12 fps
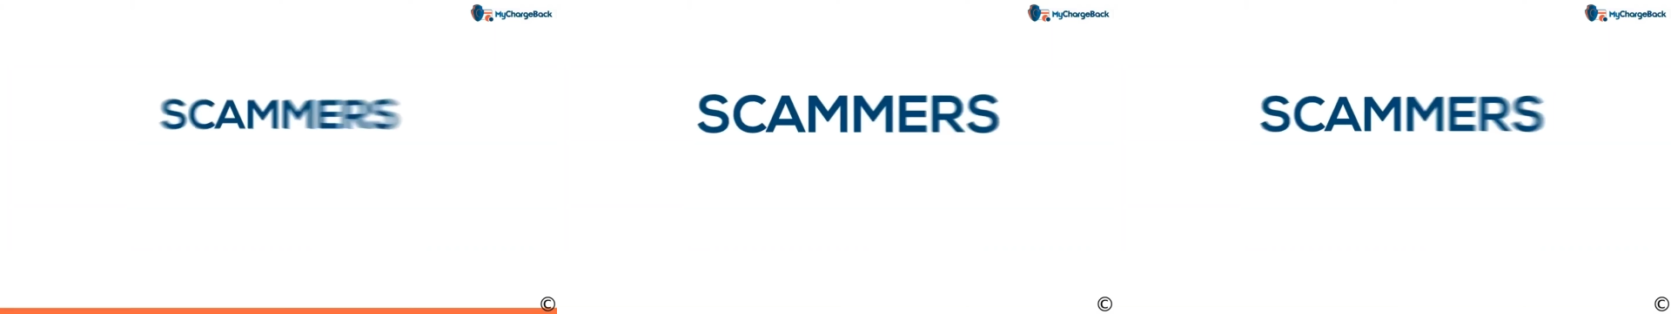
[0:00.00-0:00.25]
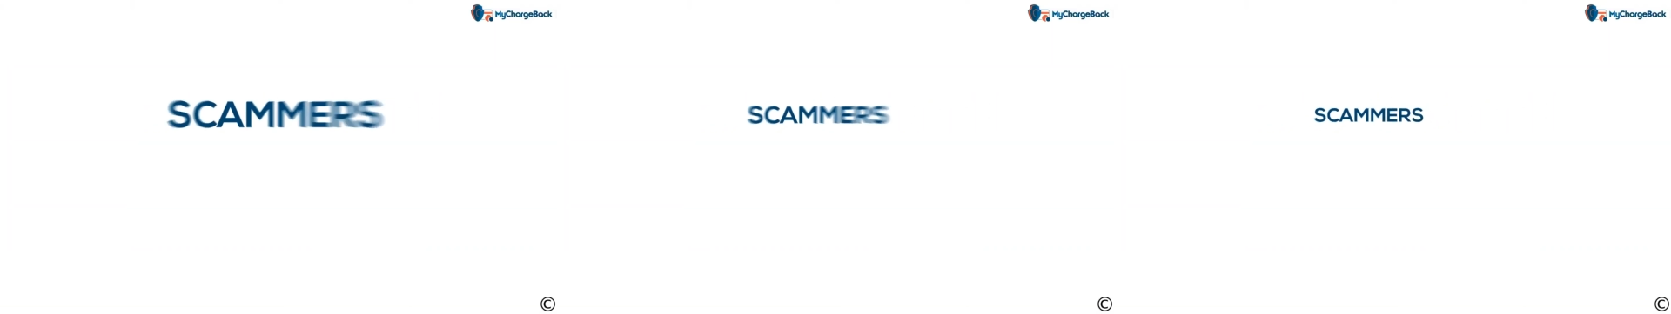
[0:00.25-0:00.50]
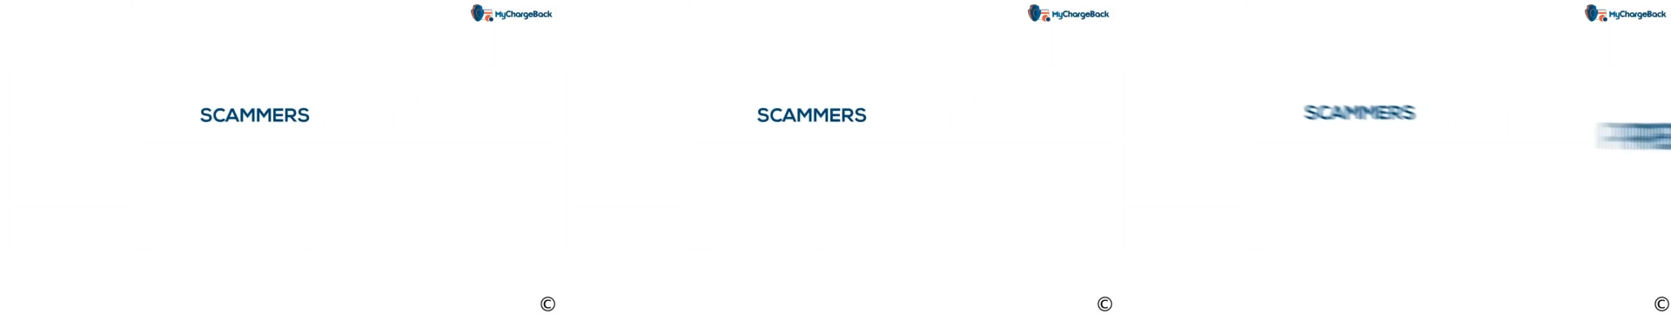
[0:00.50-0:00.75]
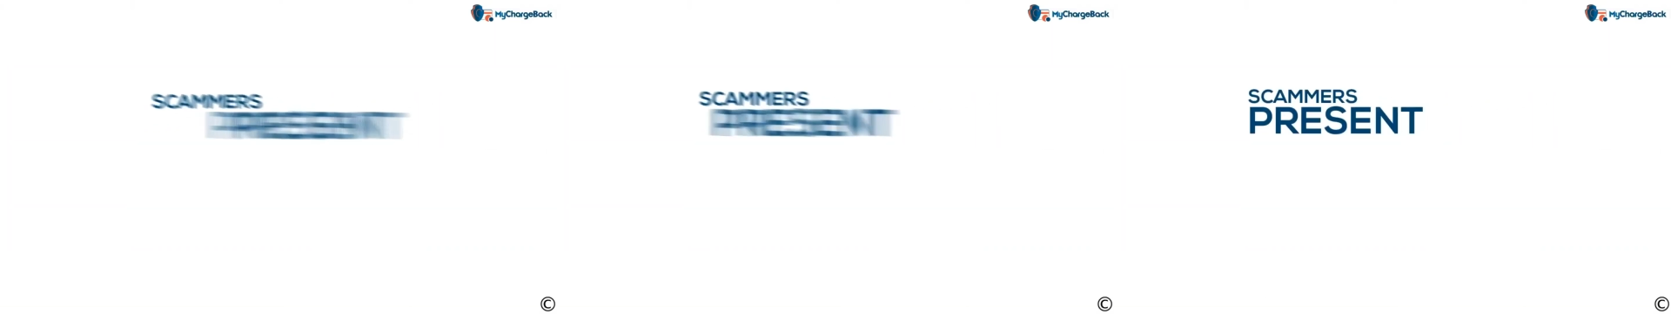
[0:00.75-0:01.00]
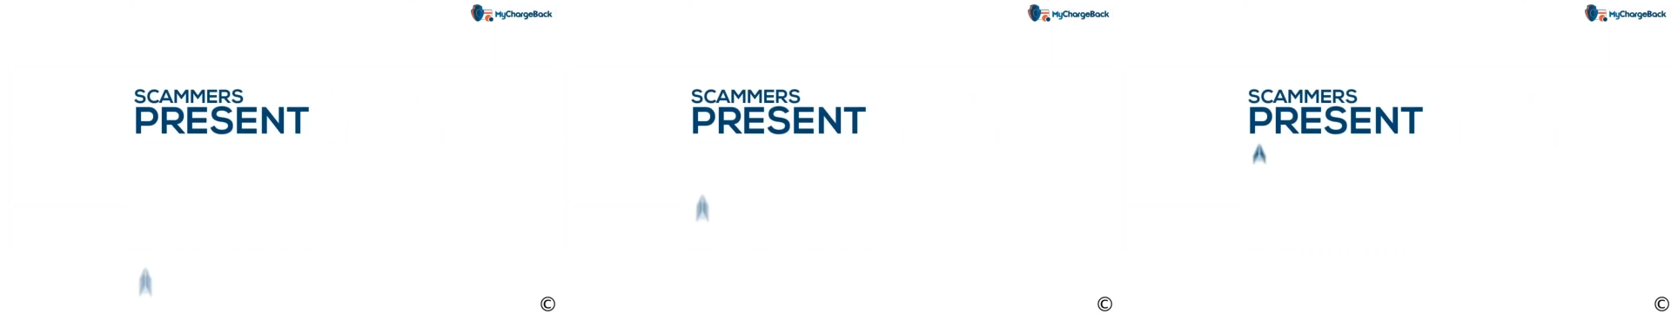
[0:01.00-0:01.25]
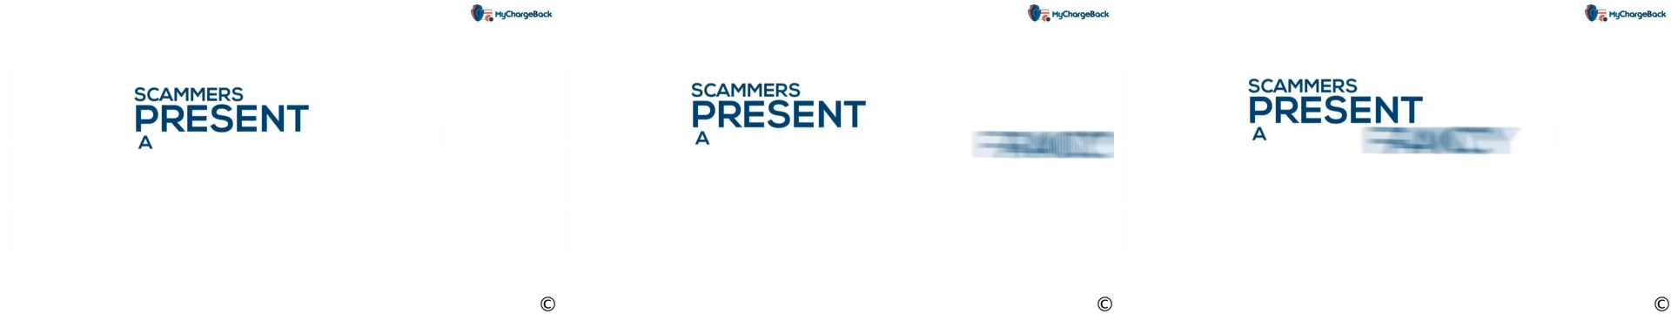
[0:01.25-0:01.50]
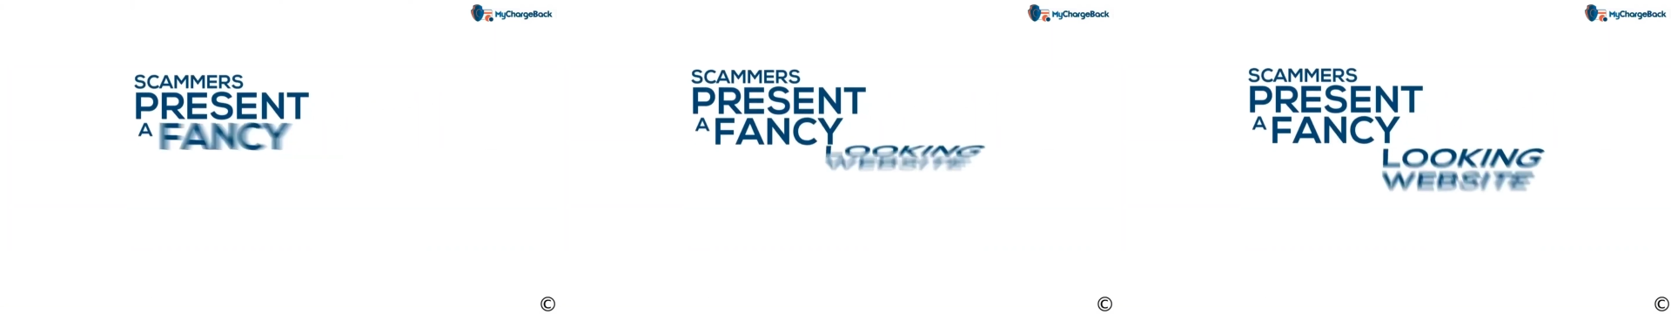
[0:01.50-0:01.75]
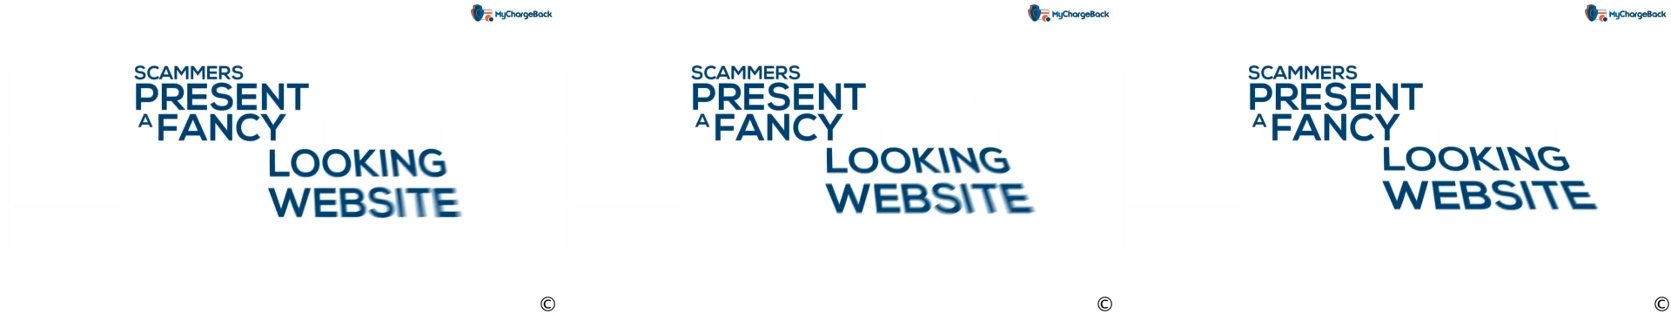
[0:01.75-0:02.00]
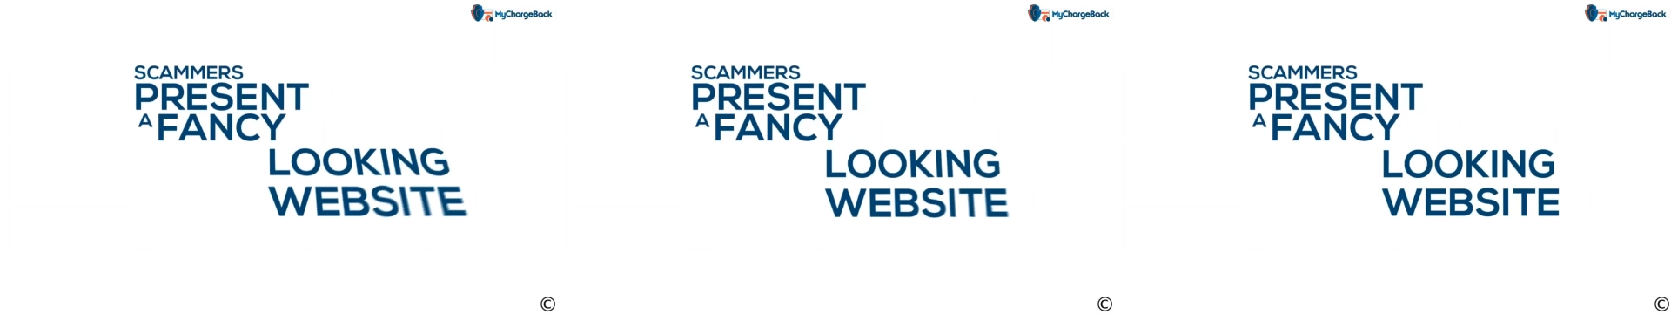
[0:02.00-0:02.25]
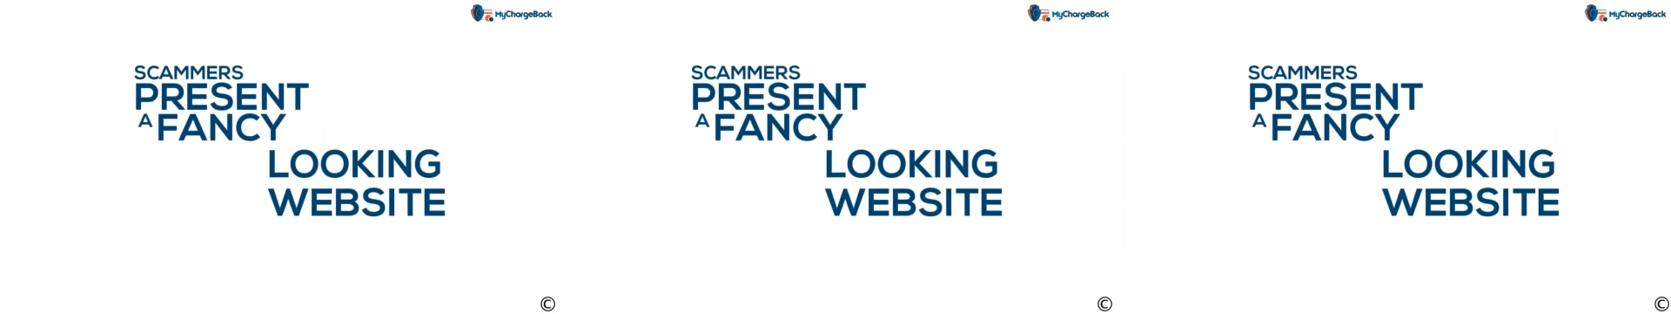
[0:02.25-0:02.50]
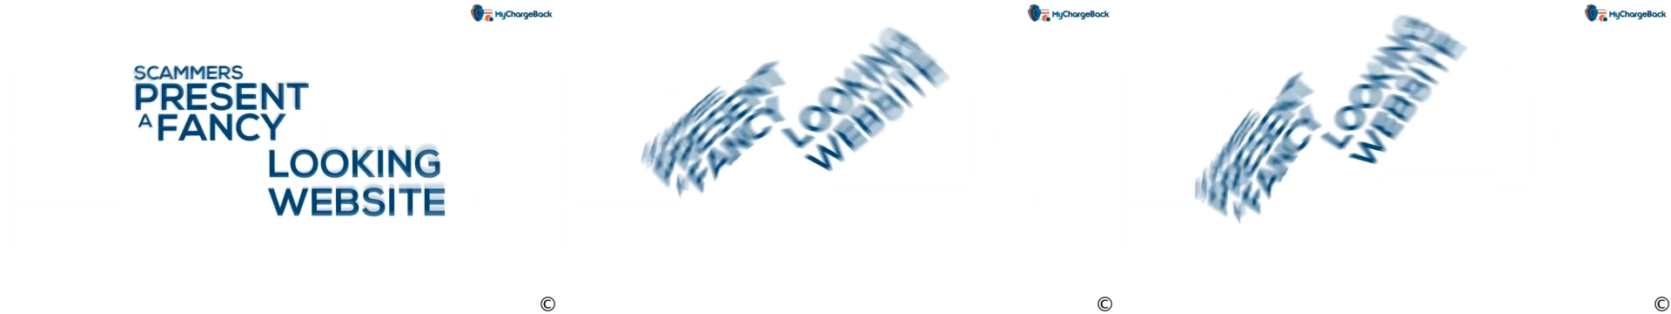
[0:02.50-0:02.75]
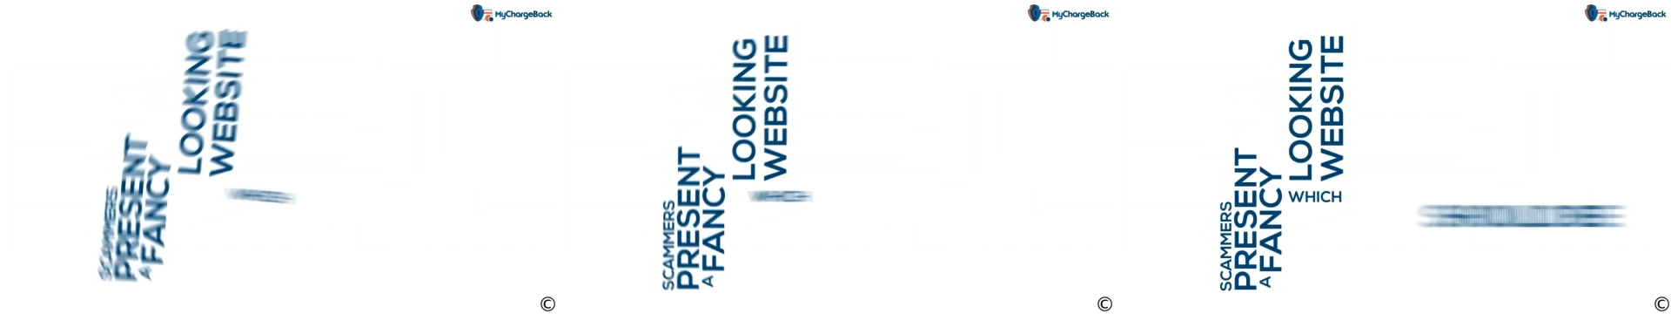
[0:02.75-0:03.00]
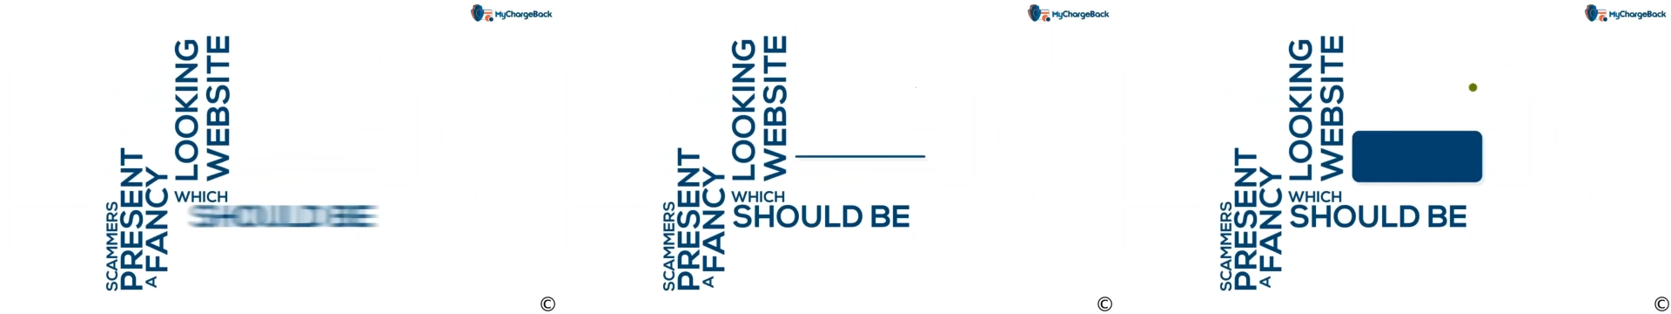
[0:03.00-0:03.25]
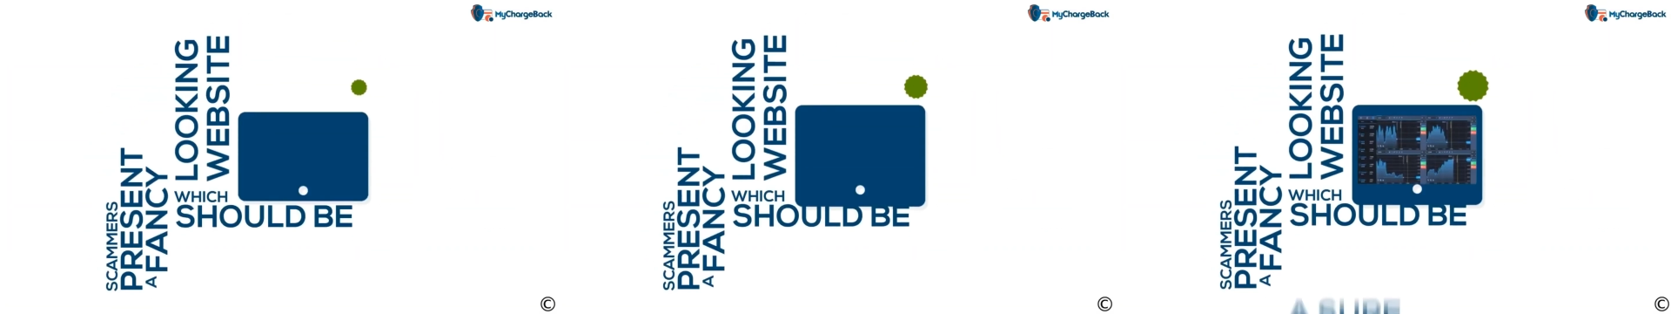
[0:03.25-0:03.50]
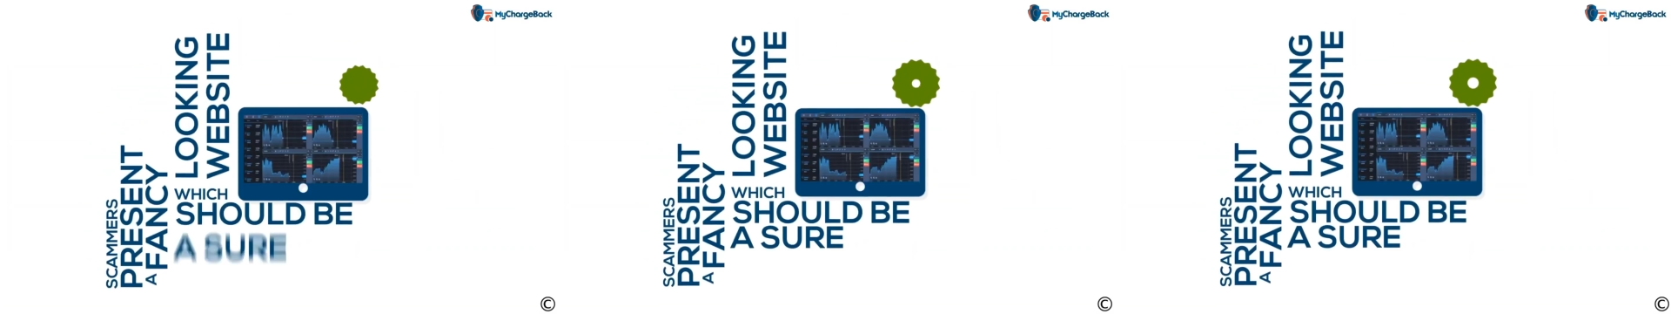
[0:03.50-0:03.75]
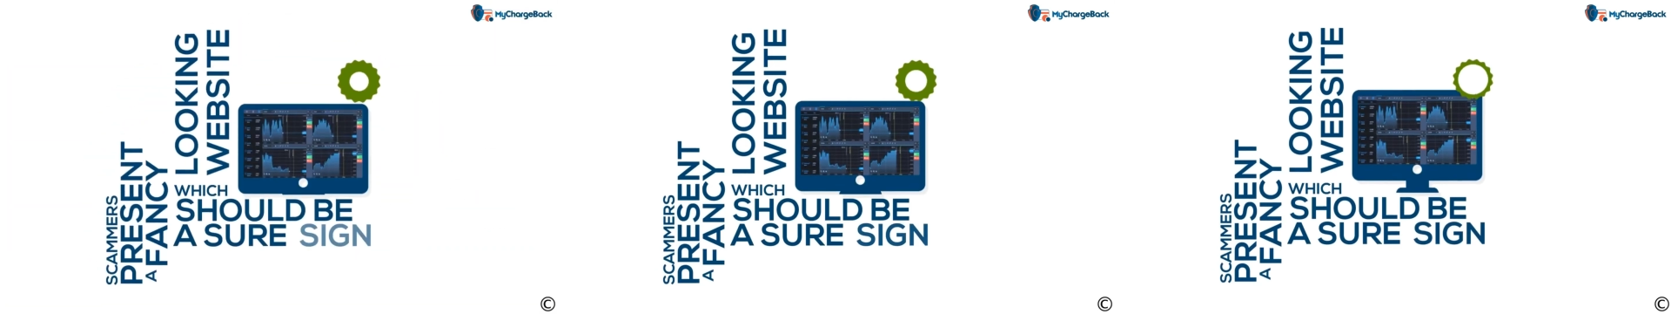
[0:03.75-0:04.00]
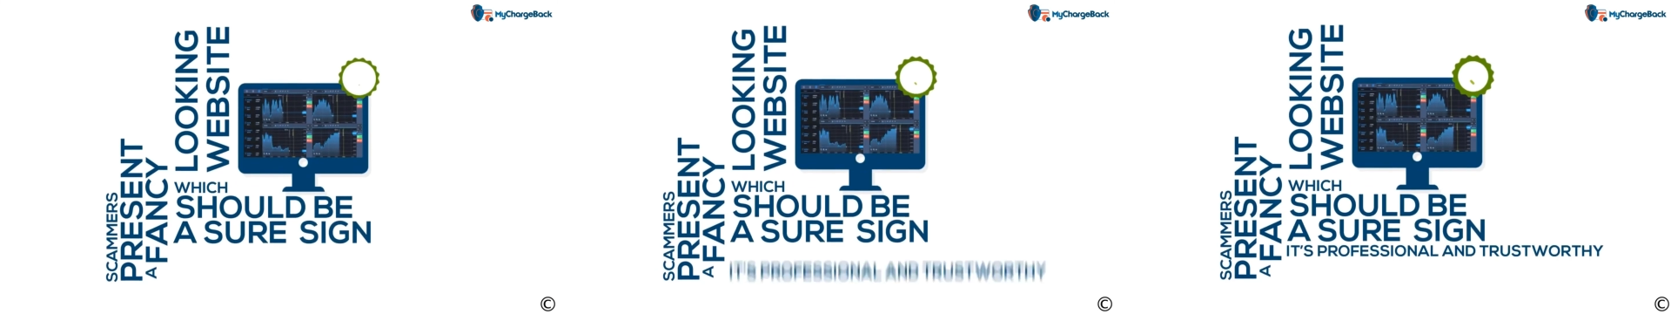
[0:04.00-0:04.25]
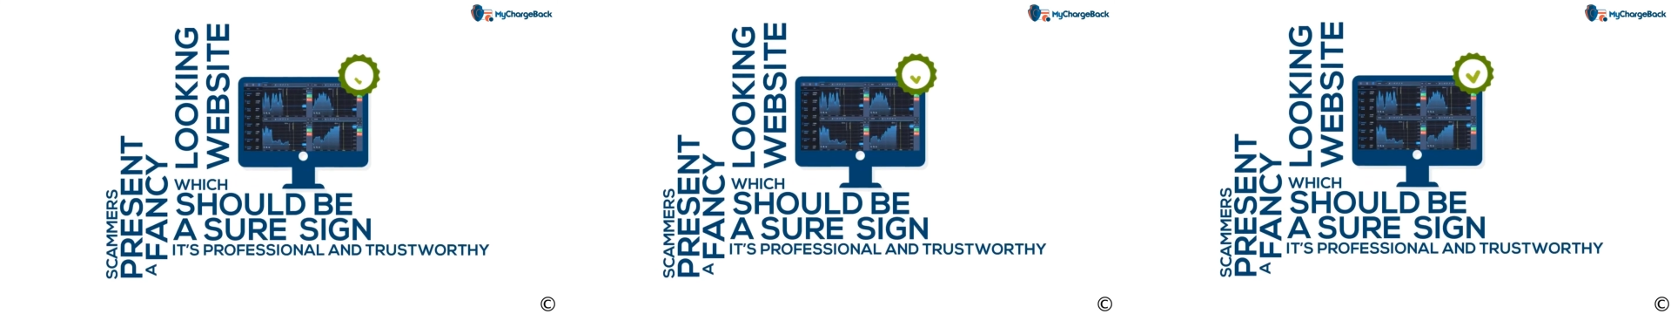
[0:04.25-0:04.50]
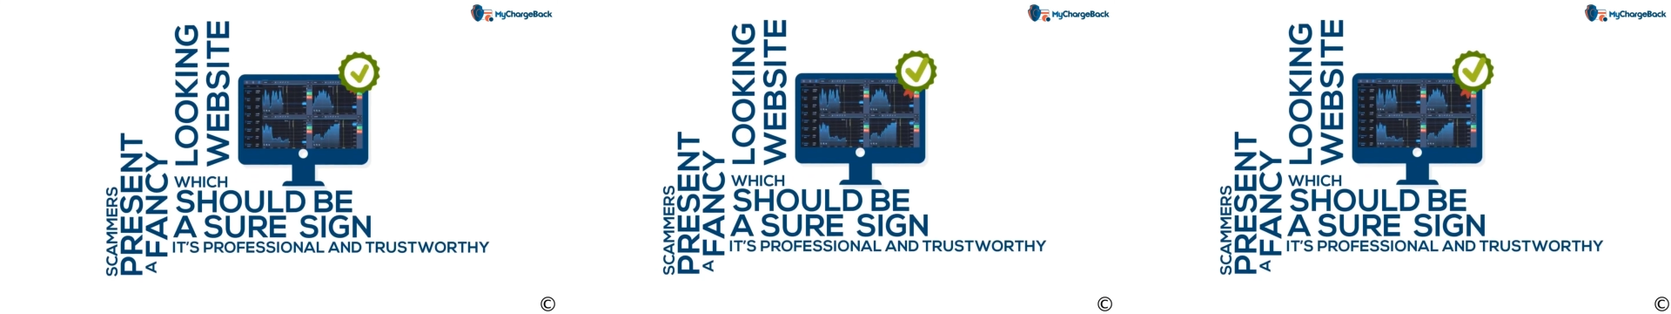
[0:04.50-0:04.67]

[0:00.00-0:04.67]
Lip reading: Nobody's mouth can be seen.